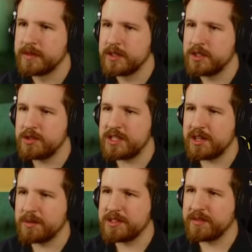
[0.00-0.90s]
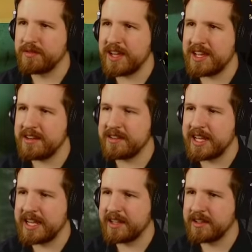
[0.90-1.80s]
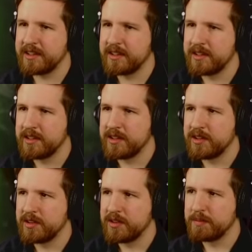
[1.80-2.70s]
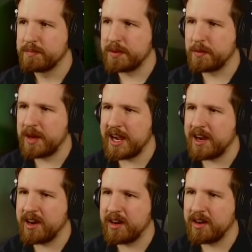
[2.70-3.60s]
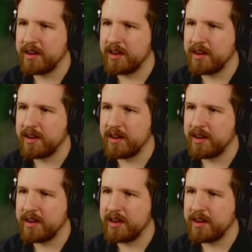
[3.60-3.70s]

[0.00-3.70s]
Did you see there was a vent? Like, but where?